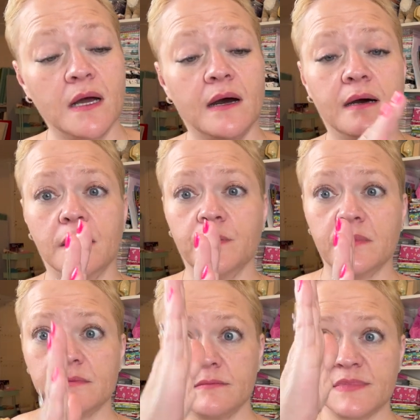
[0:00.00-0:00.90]

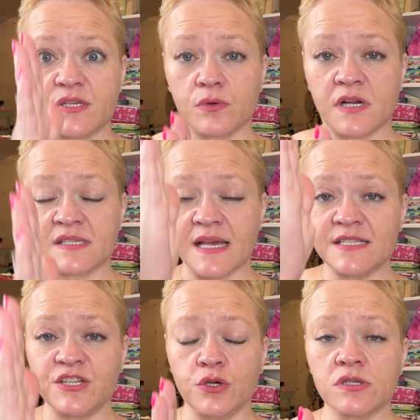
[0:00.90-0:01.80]
So, because
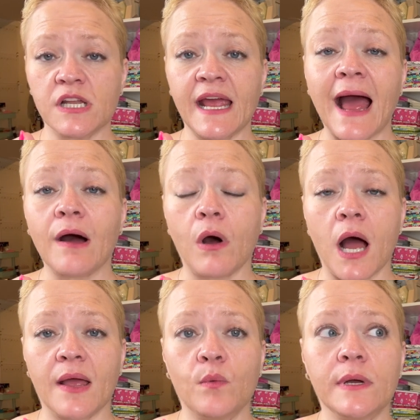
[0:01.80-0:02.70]
that's usually how
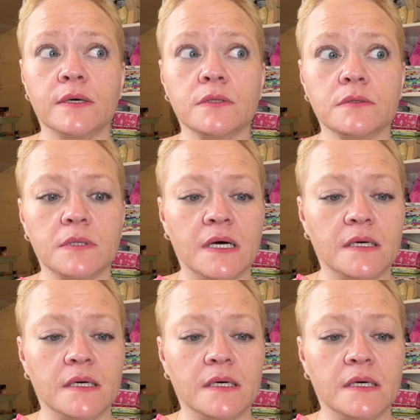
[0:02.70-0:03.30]
I will,